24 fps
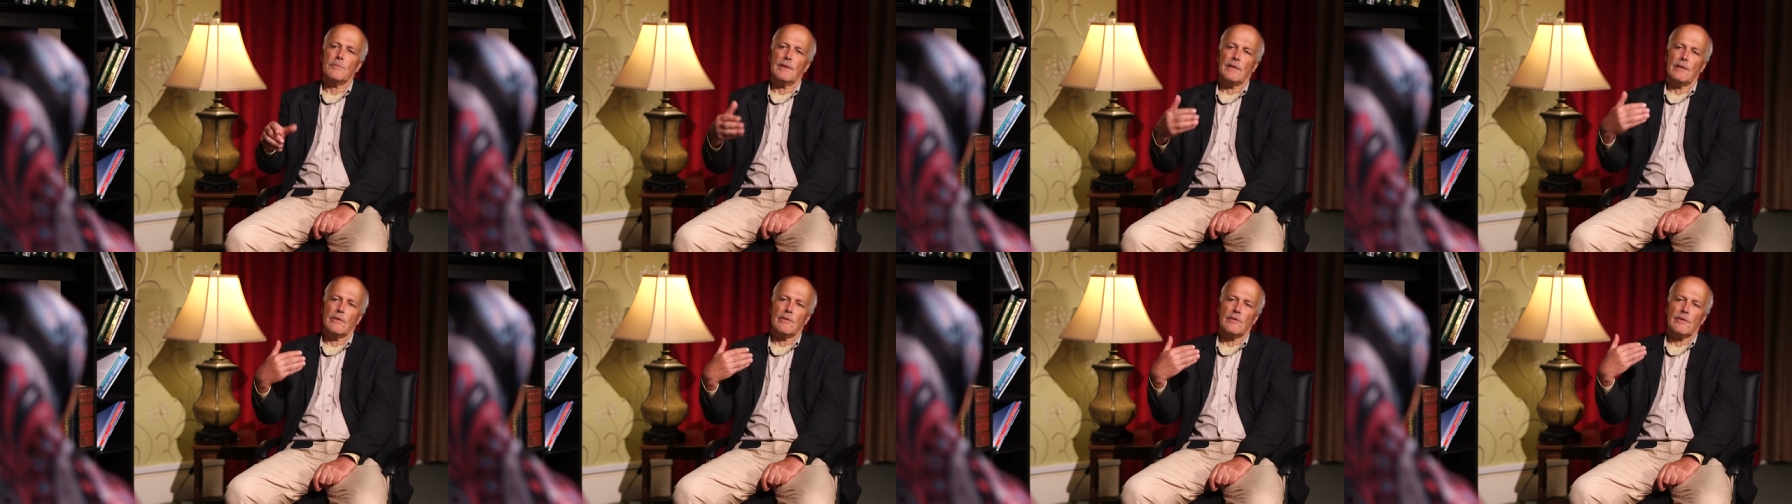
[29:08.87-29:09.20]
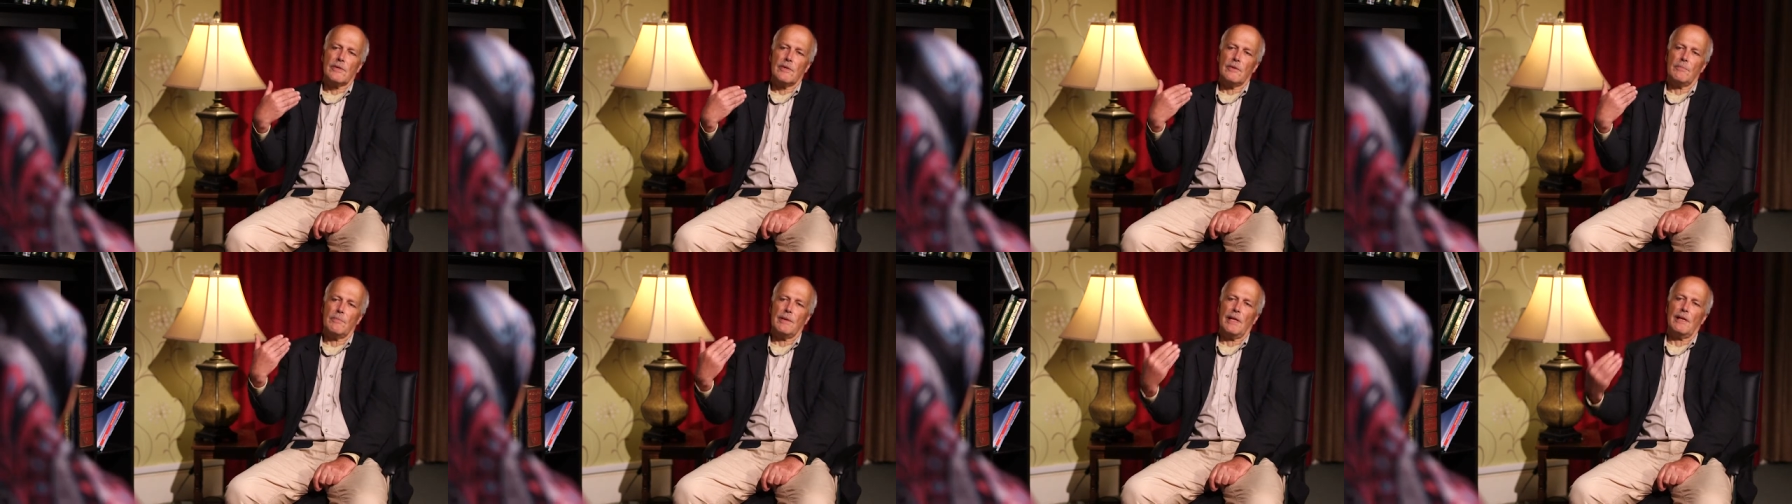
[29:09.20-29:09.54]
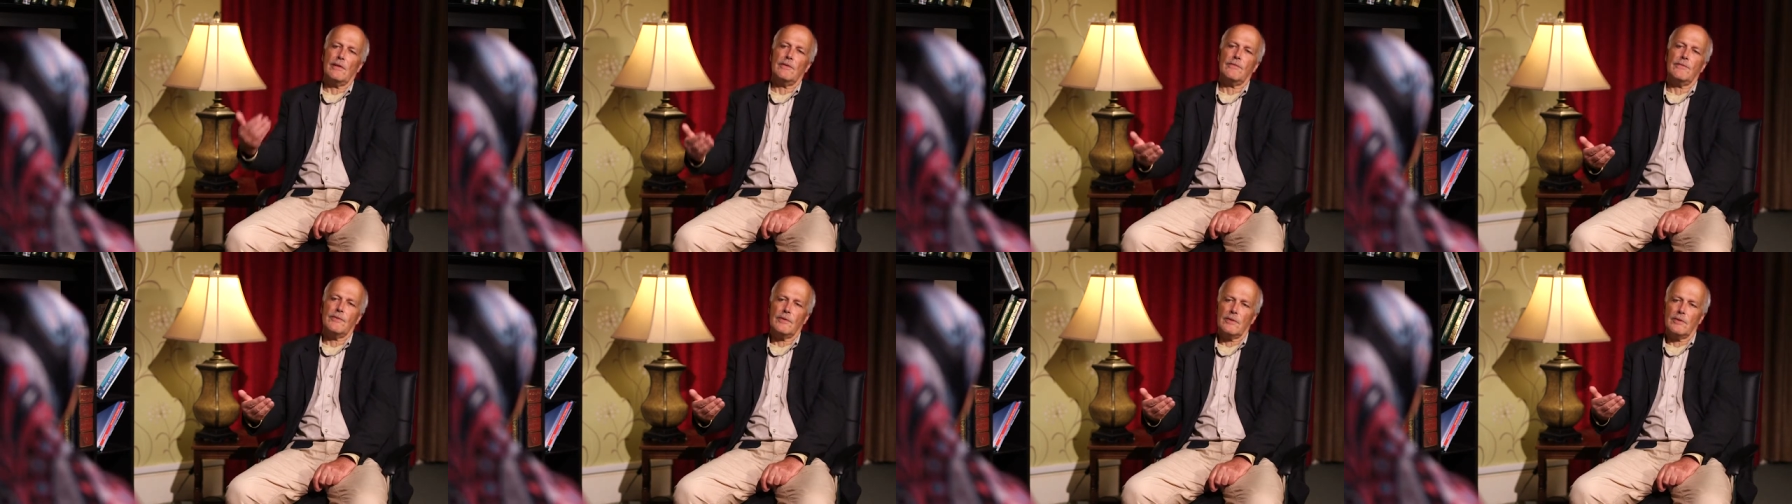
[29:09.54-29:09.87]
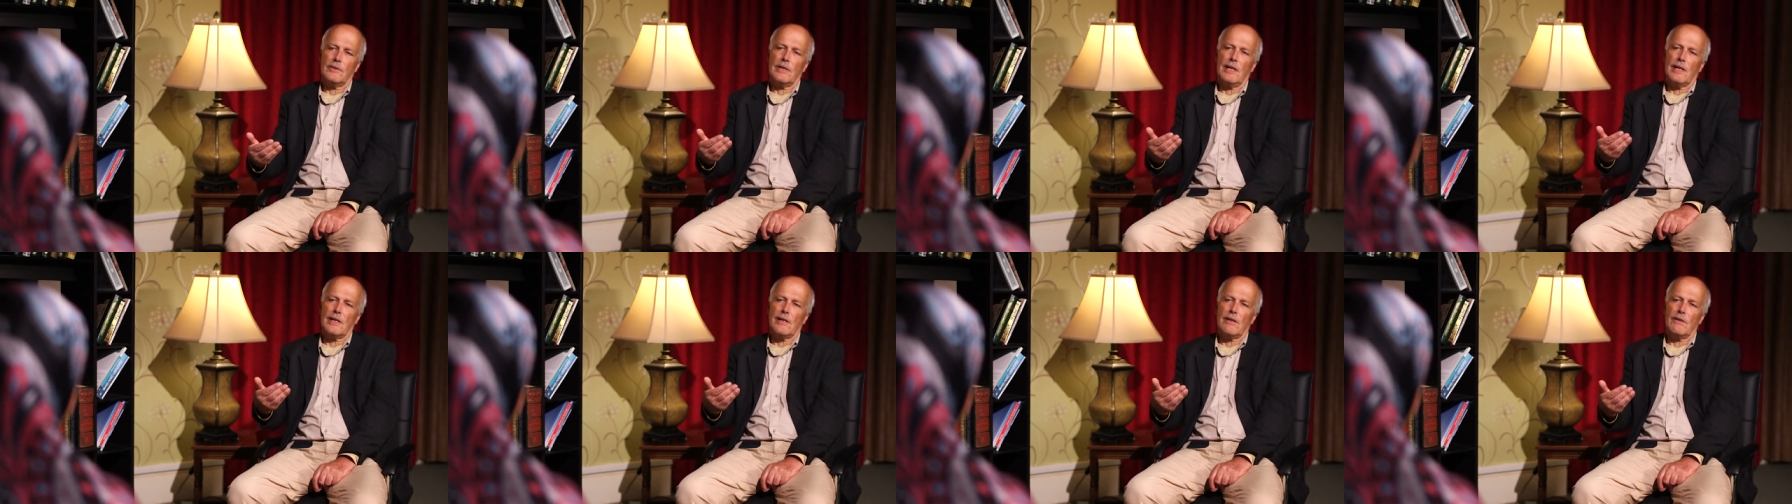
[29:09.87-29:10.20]
because the Balfour
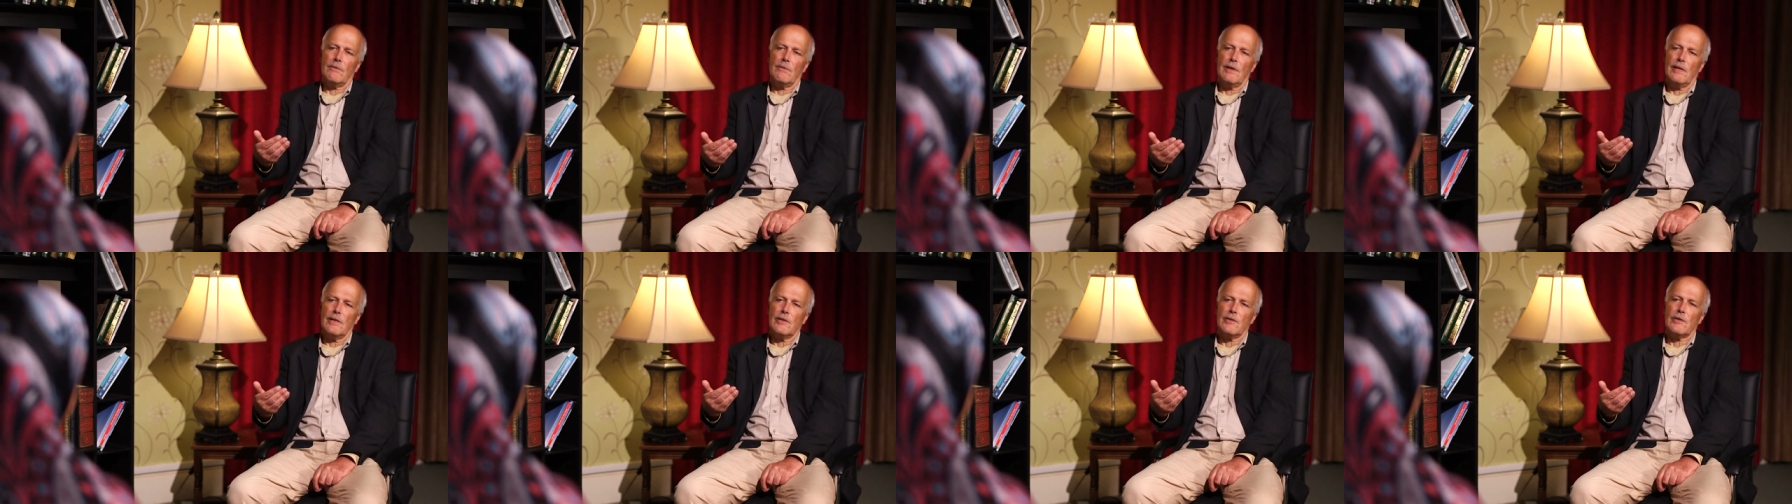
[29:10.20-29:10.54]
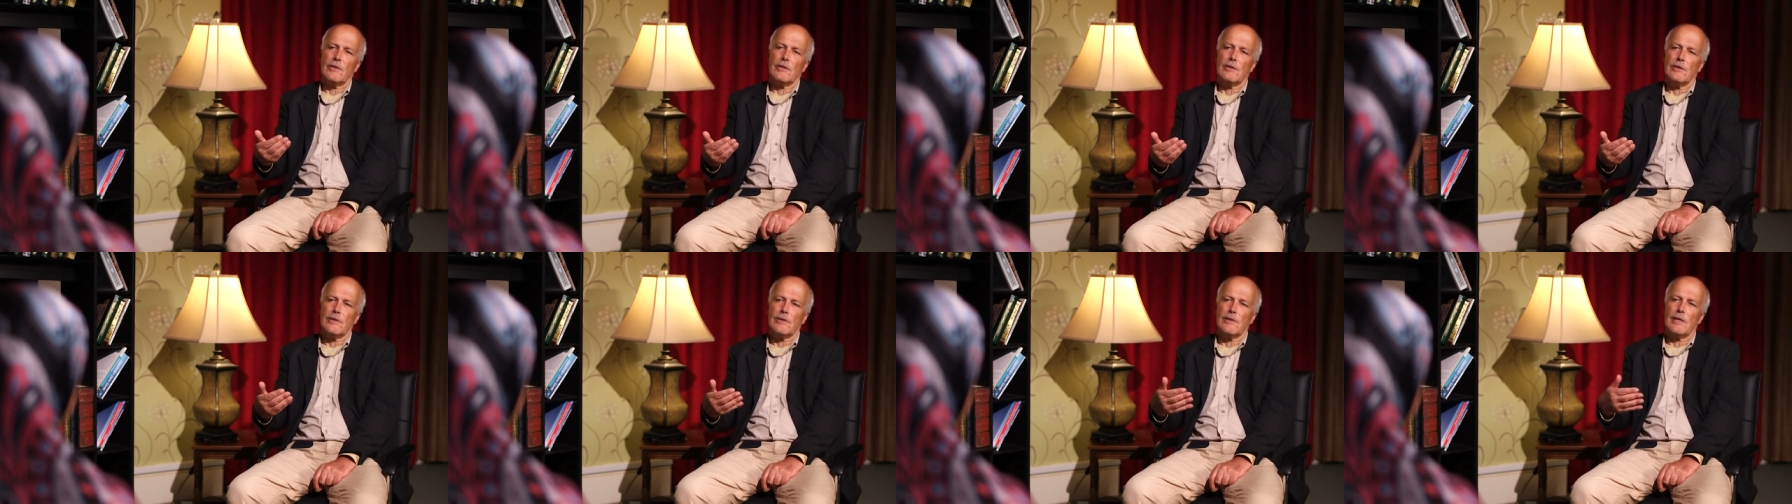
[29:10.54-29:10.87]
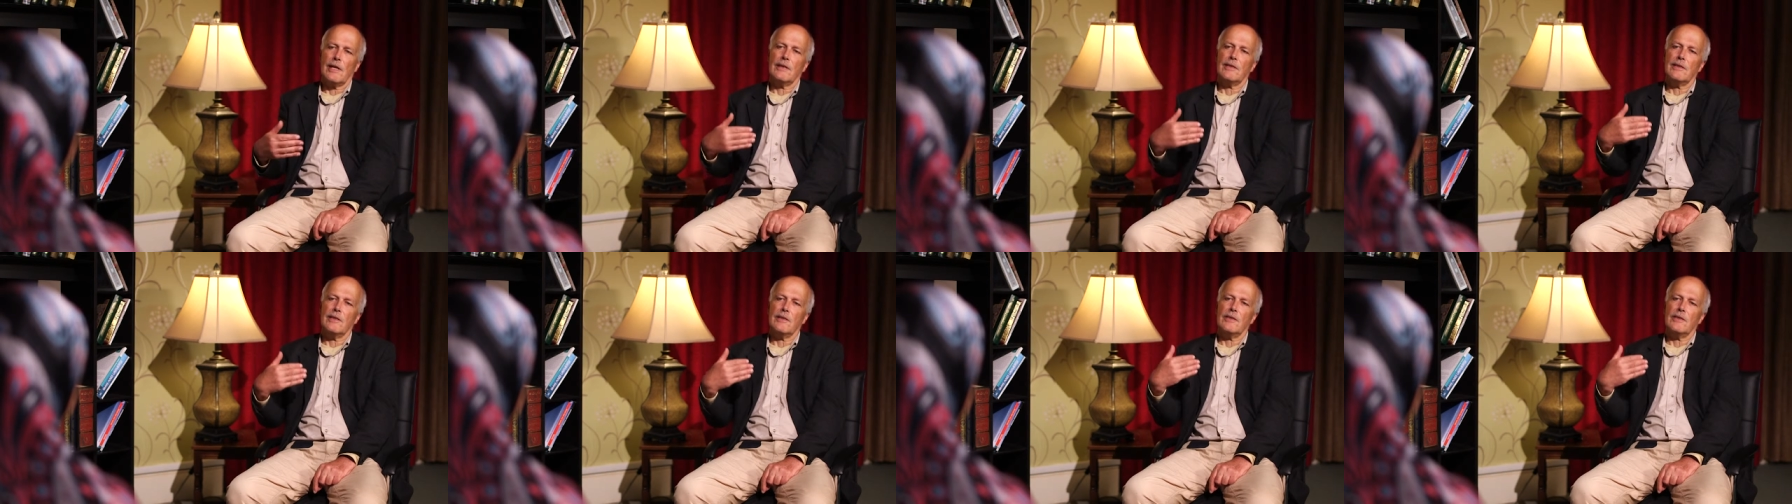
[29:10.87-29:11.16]
Declaration said